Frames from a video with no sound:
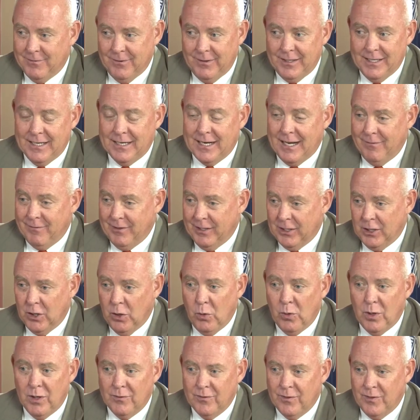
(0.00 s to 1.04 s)
forget having to
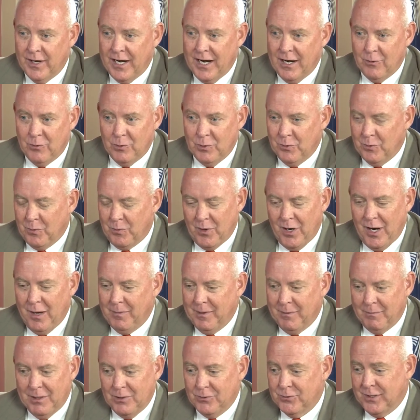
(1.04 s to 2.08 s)
go over there. We were
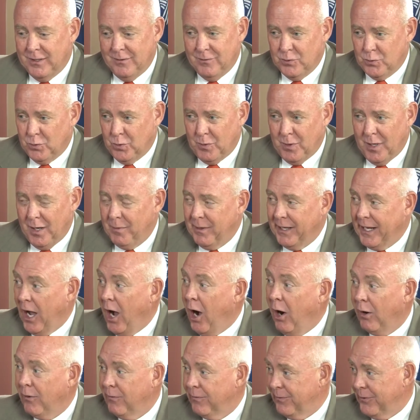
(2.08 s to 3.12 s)
probably, most of us were probably
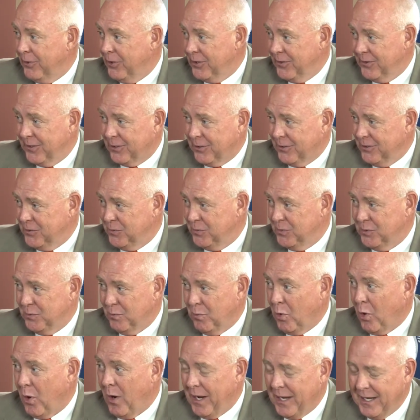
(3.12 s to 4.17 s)
off during the Christmas
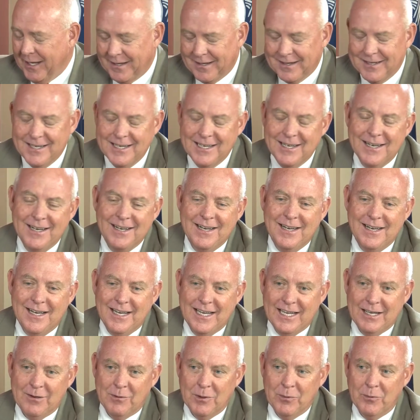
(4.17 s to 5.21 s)
break, mm-hmm.
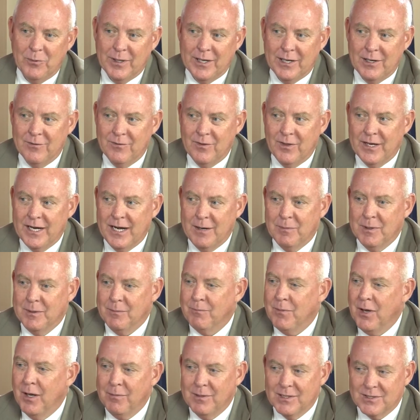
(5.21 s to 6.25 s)
and we went over there. But
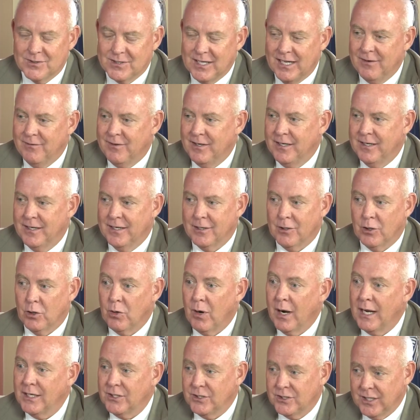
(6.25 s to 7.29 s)
public safety did a
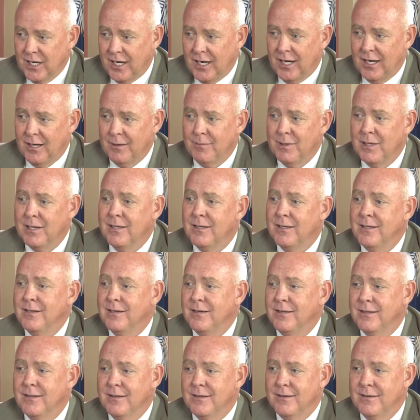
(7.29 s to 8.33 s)
great job. Yes,
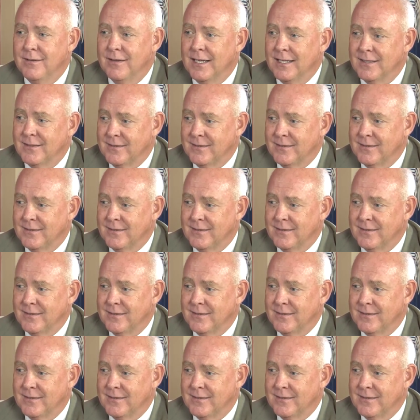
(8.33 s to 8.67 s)
they did. They